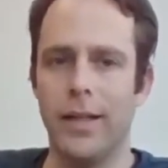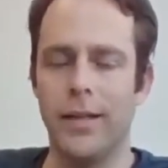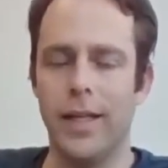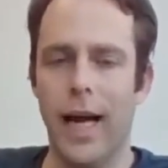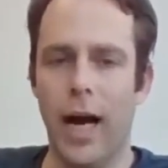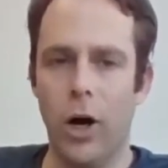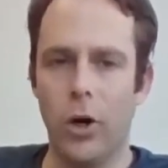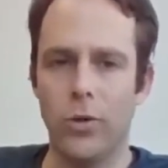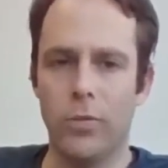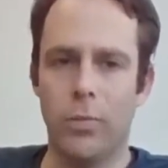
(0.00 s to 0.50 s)

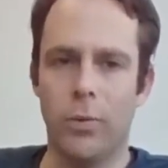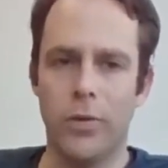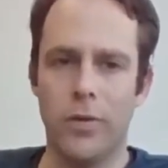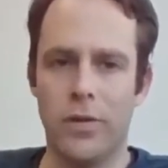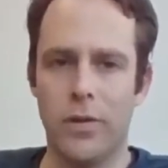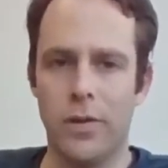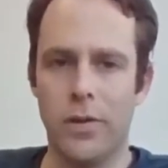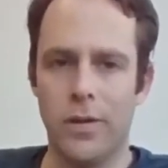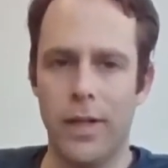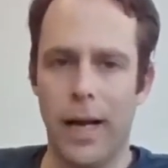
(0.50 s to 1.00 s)
The output
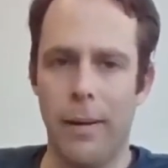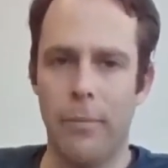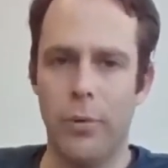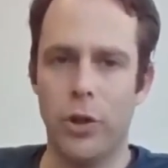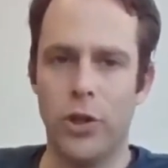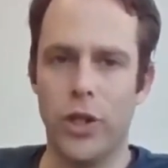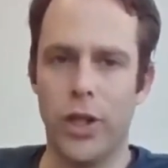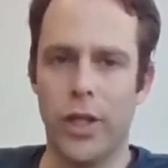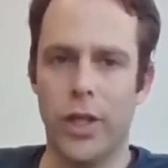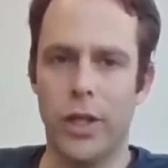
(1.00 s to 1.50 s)

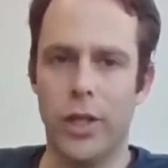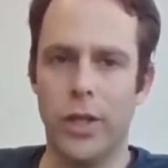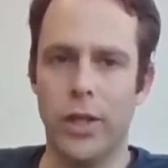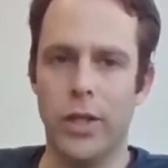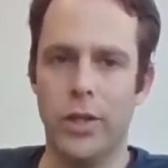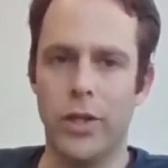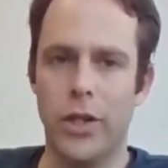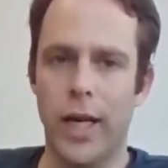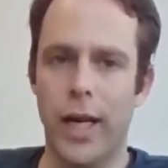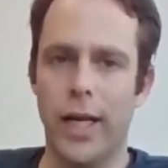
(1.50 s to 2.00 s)
temperature
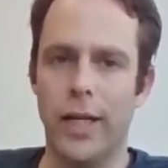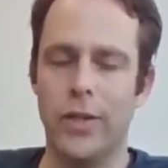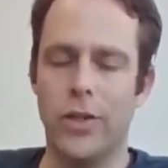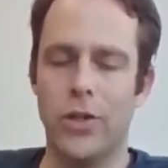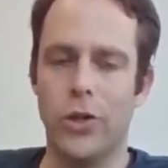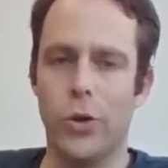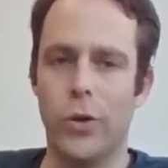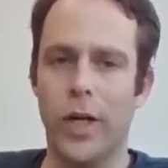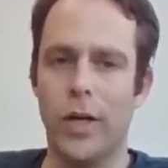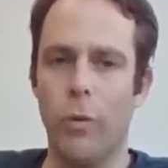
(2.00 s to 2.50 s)
can
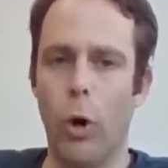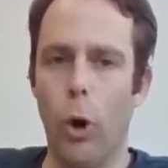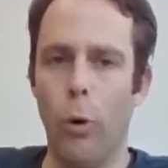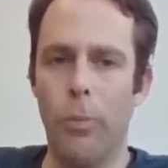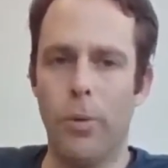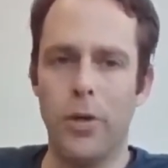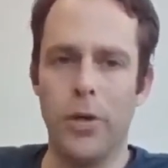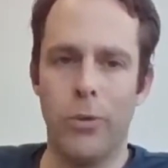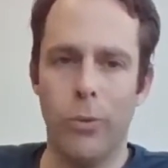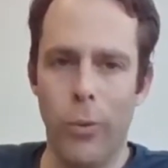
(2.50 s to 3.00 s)
change, you can
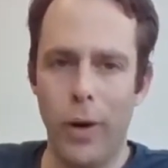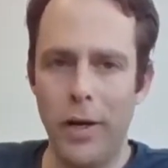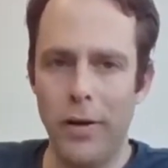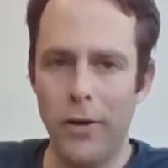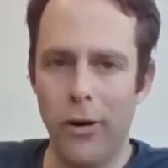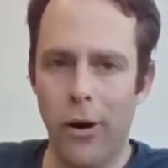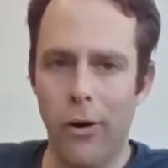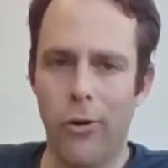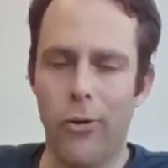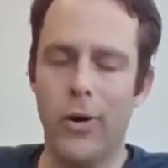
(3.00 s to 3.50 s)
open the
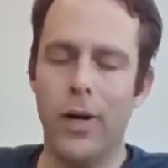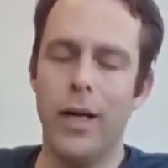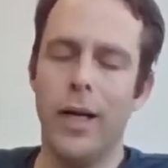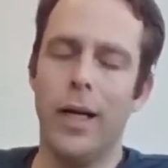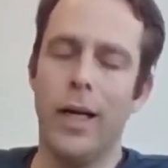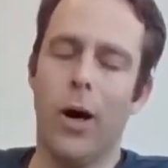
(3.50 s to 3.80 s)
window,